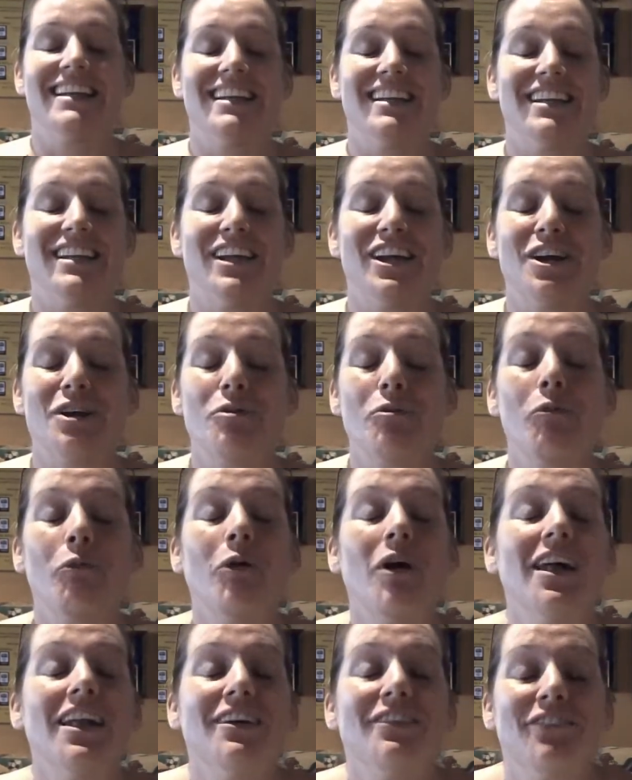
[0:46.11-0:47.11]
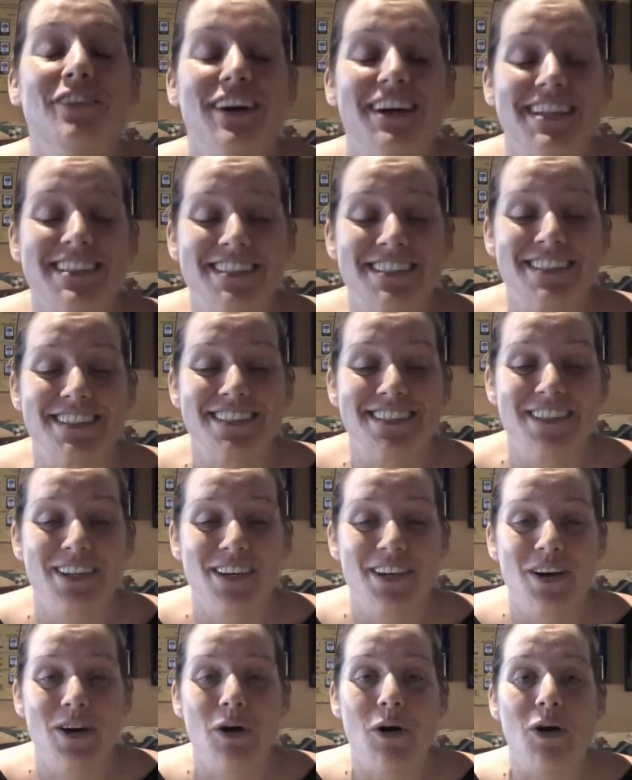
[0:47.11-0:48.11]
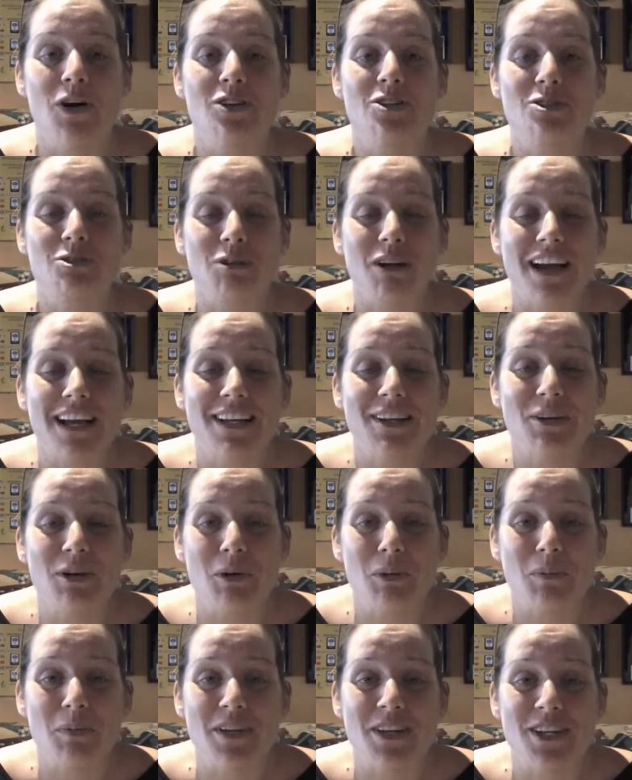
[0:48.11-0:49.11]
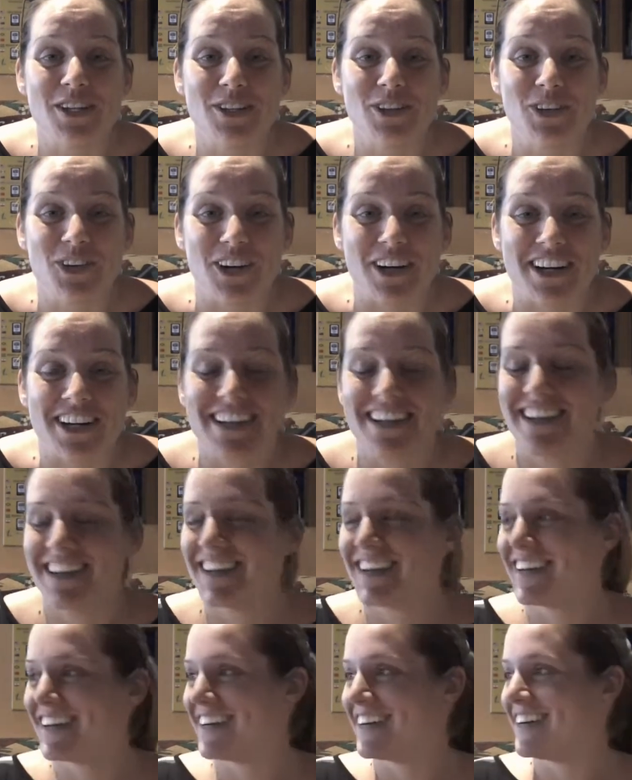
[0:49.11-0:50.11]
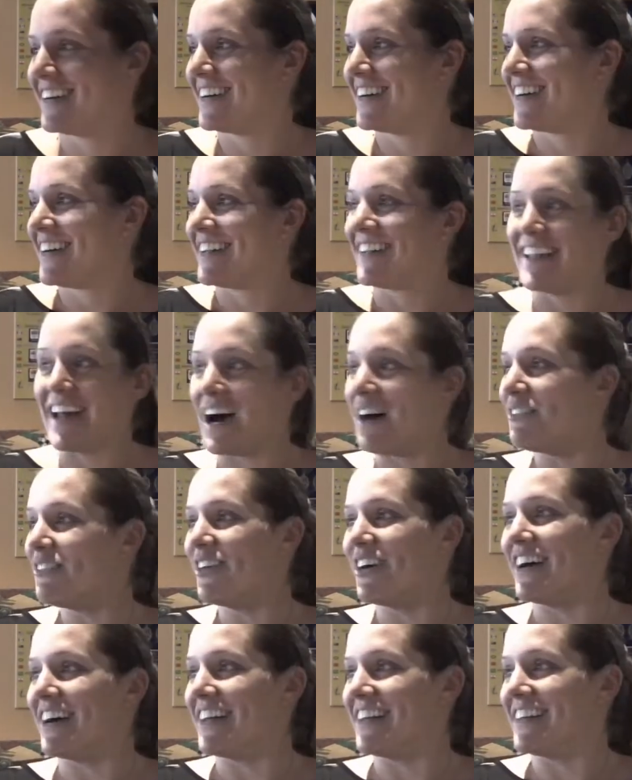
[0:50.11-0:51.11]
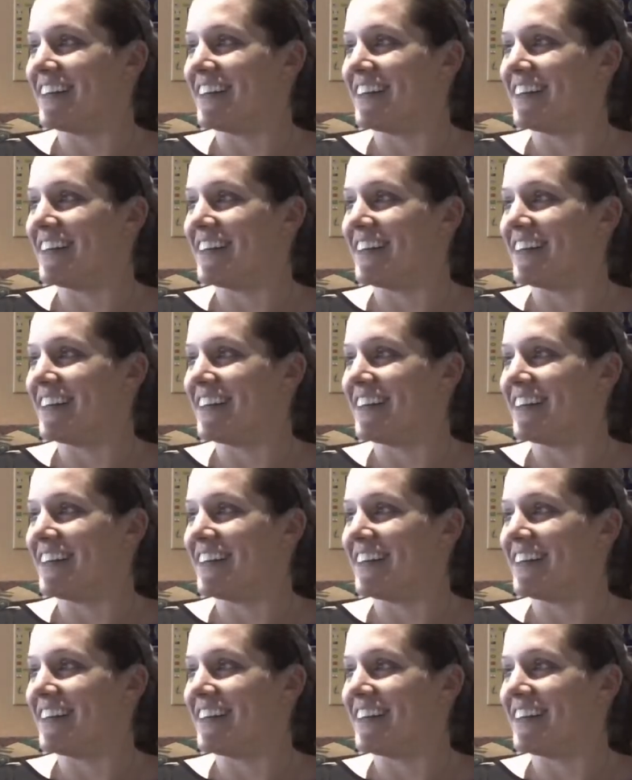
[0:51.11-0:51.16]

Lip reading: Ne'er one of us tried to open the door. Not one.